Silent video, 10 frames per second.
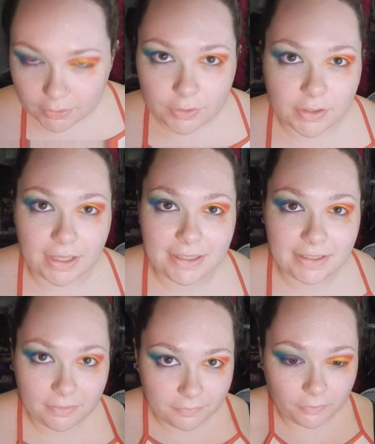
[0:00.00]
So that's
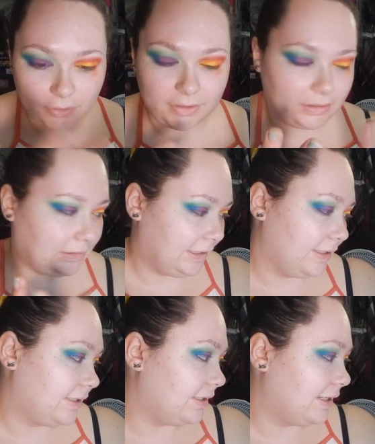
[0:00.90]
it for the
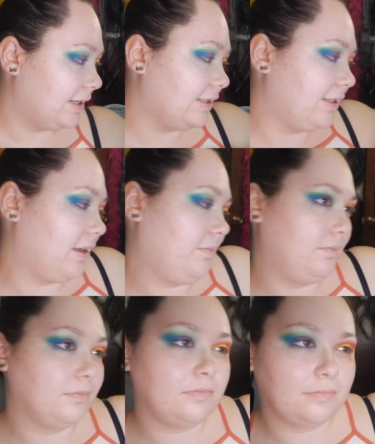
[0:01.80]
lids. Next up,
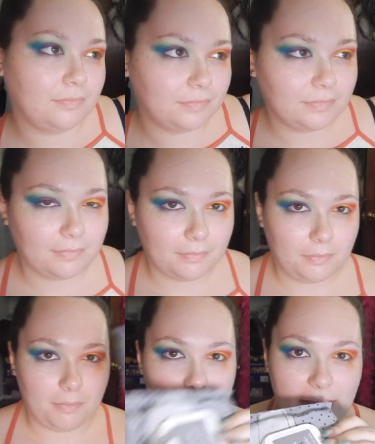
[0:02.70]

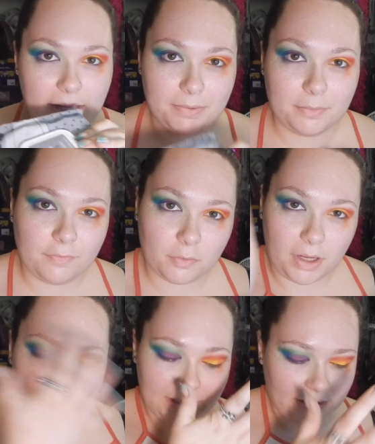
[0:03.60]
makeup remover
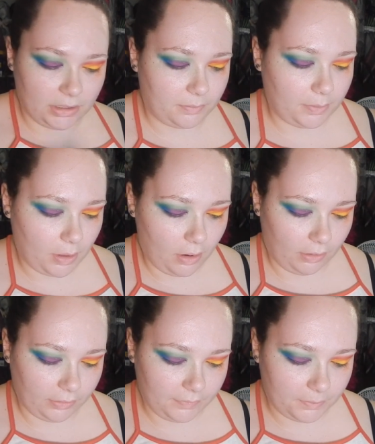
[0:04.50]
wipe to clean up
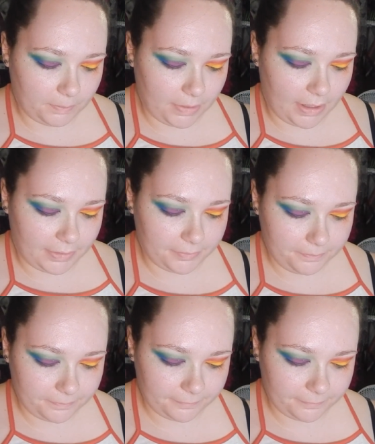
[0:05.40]
all of the bottom.